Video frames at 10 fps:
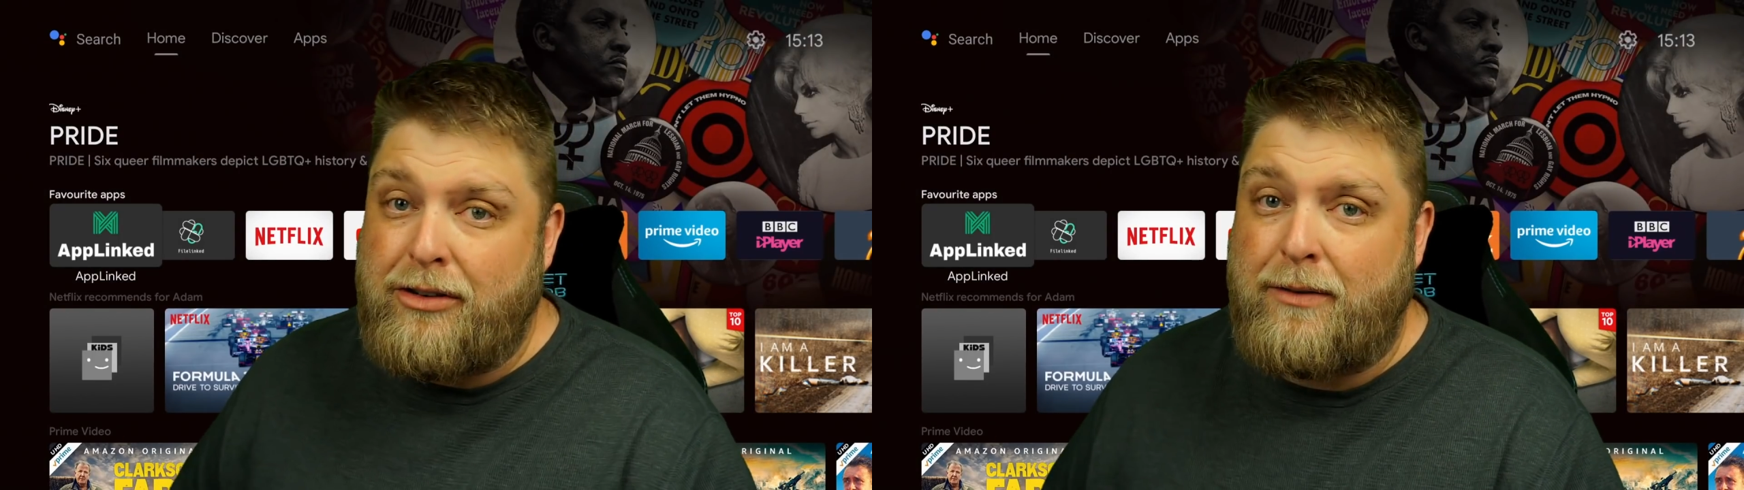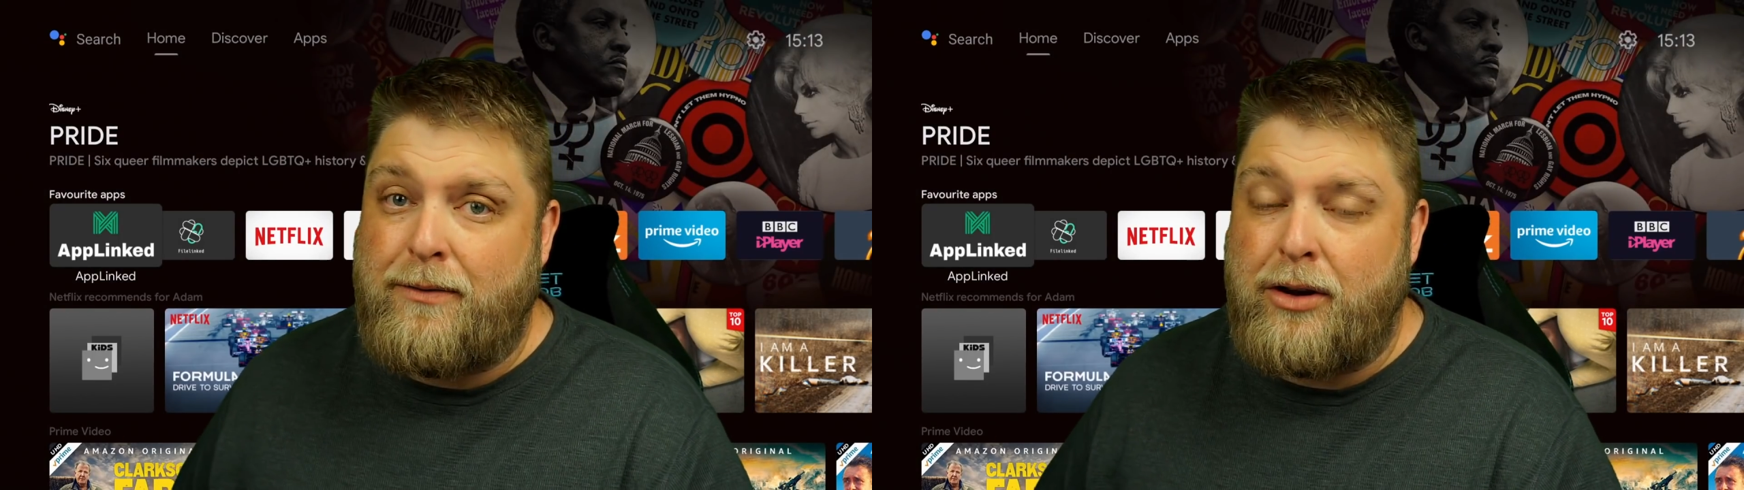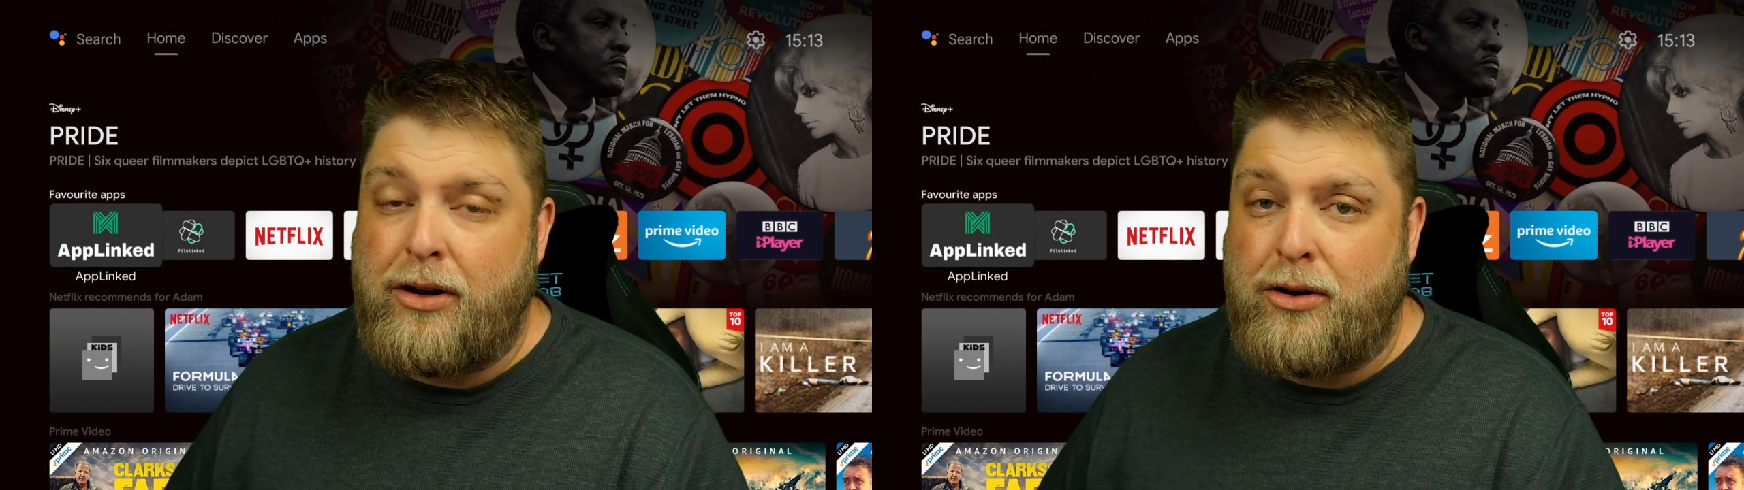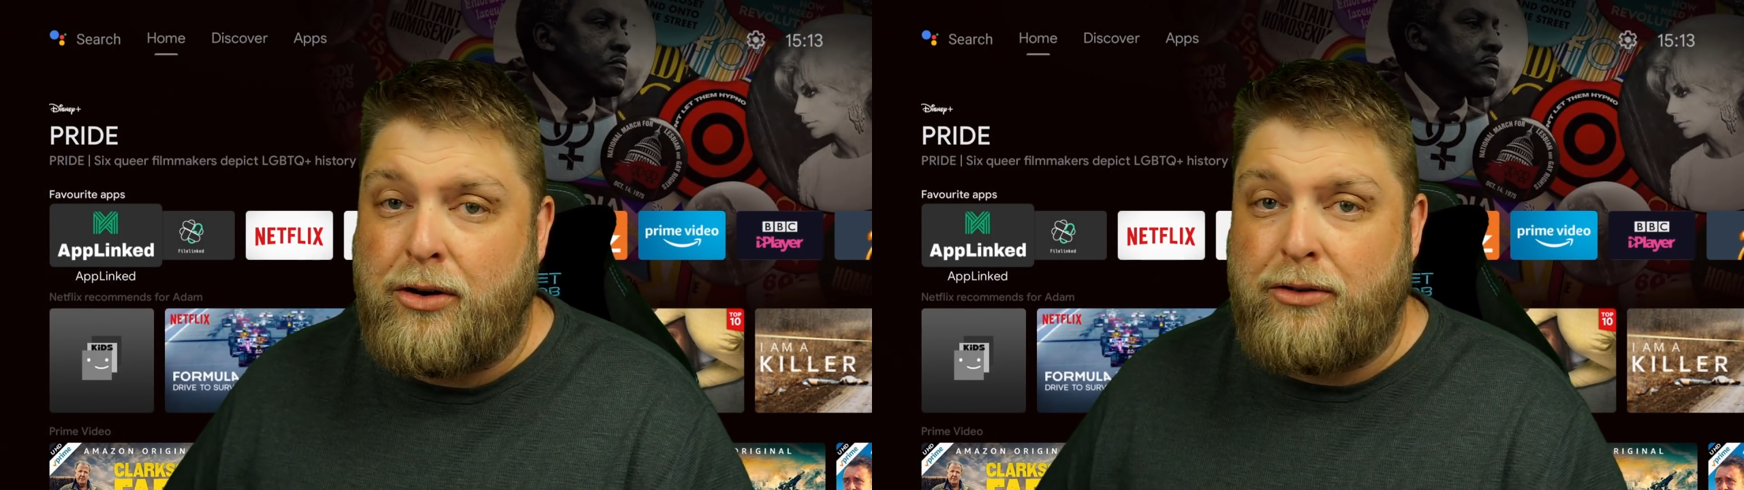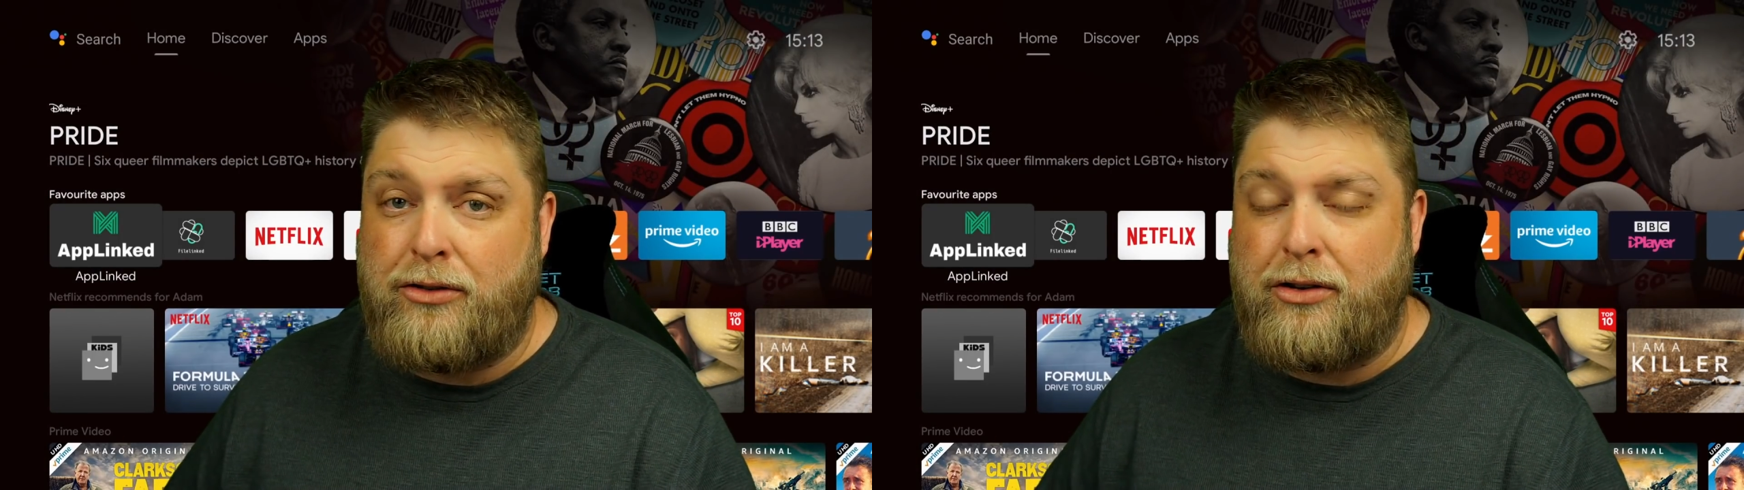different
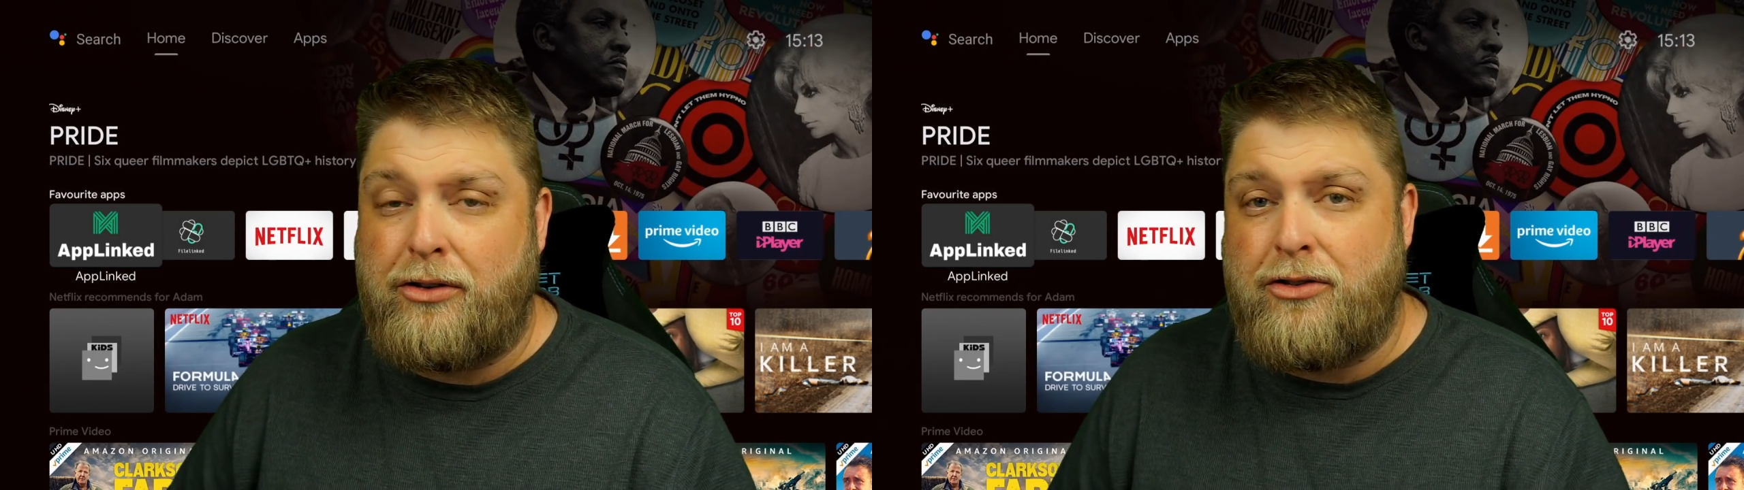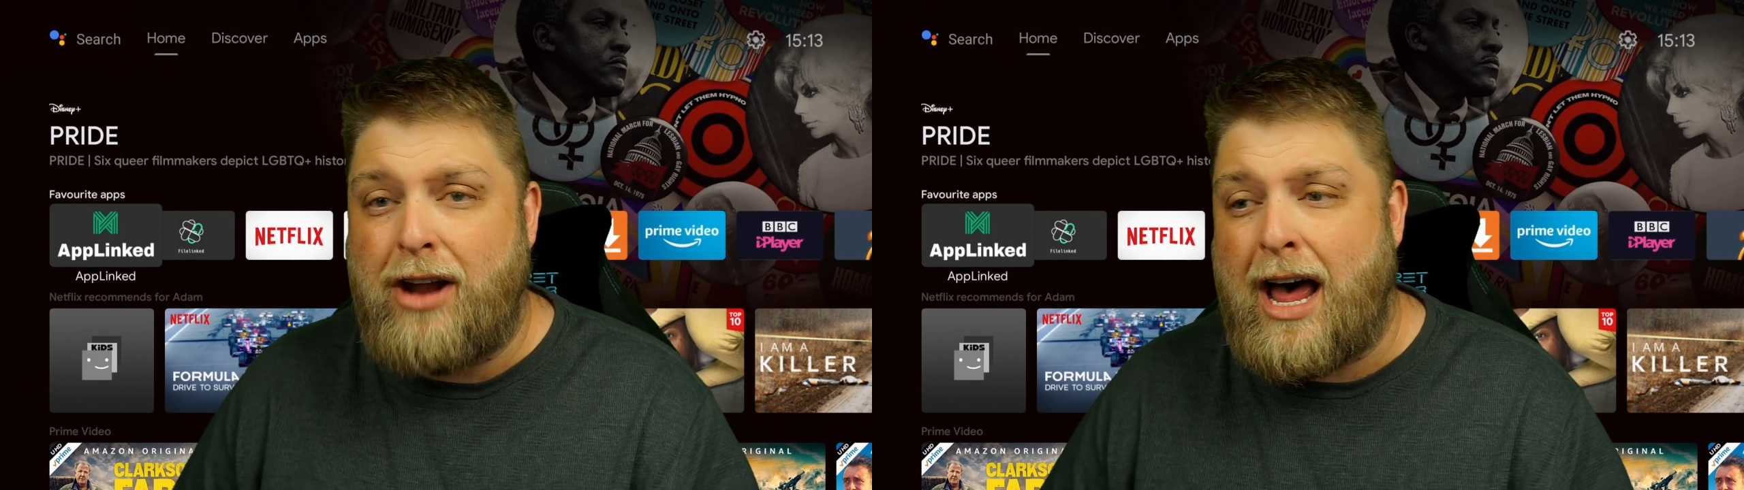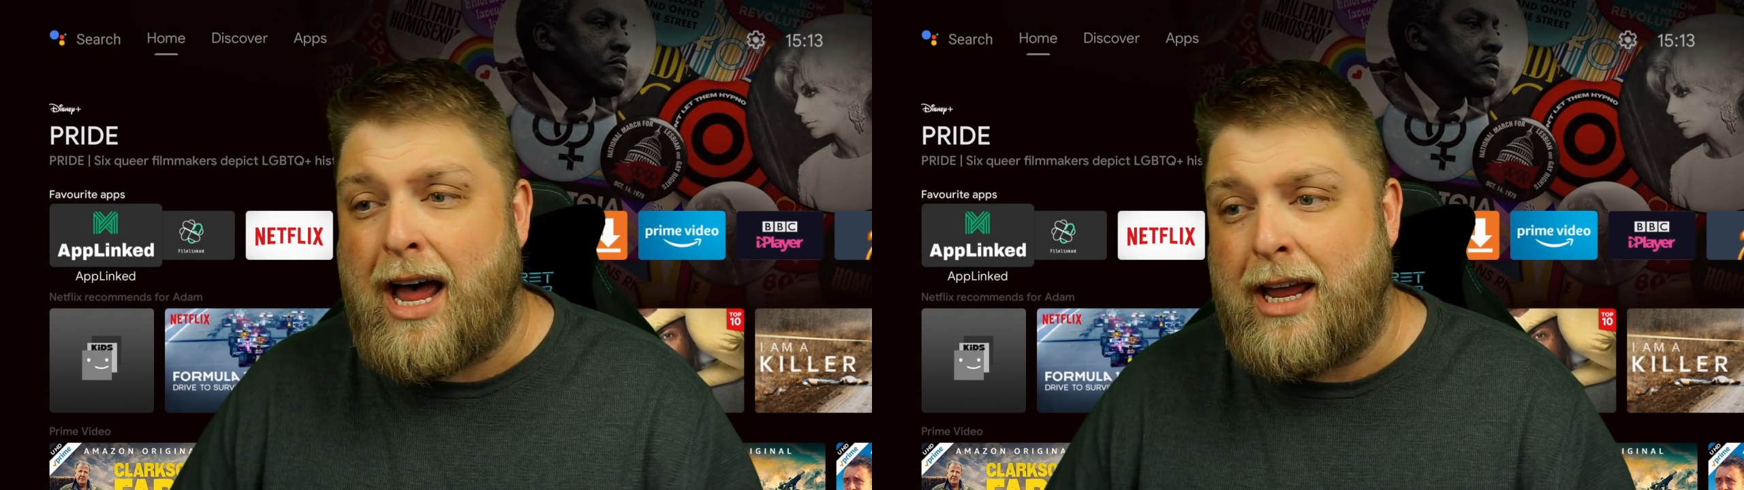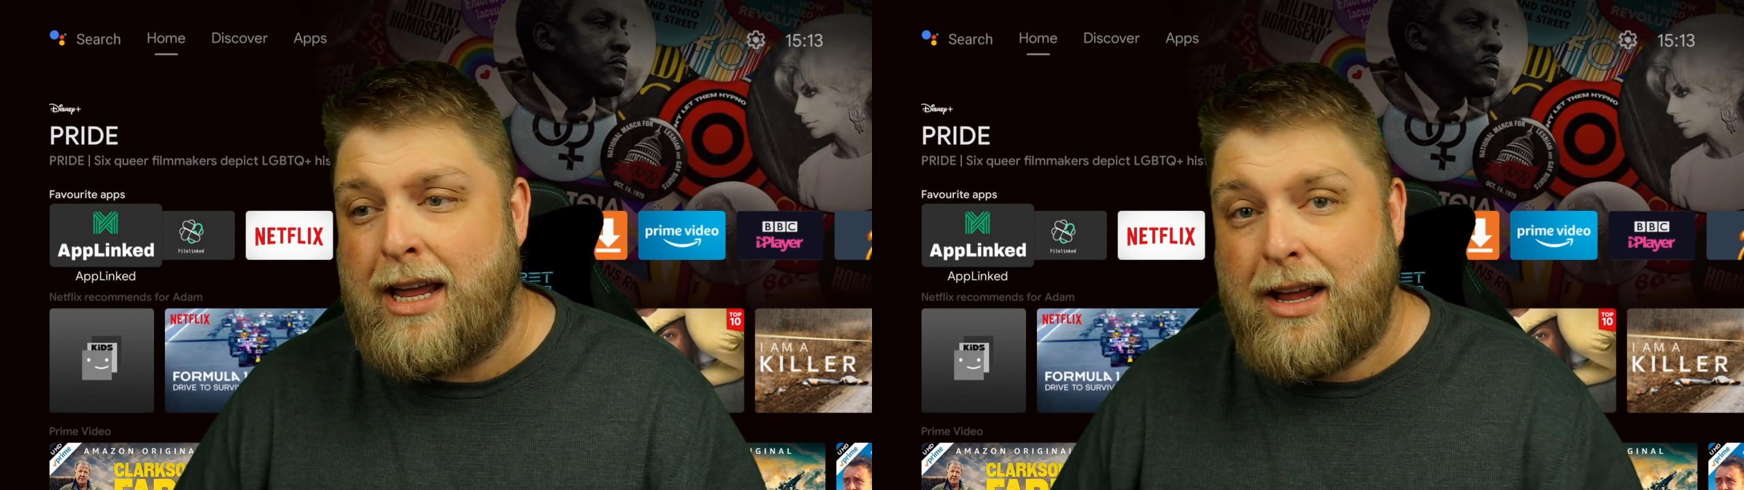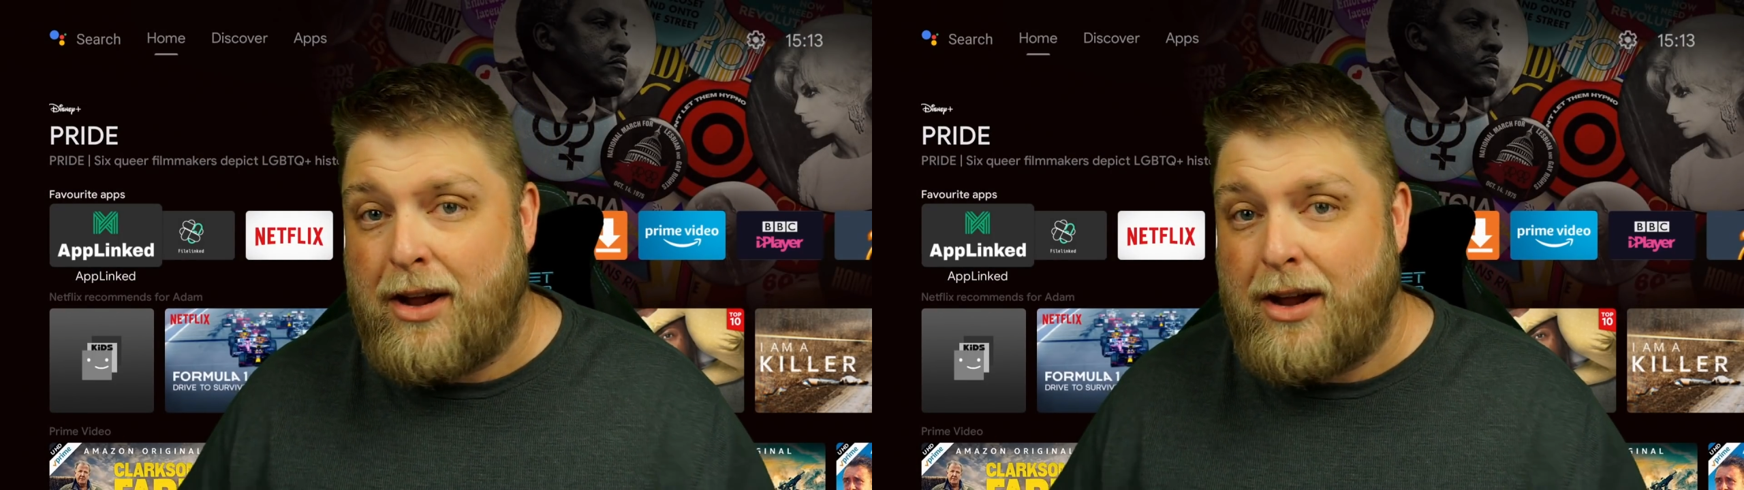codes to try,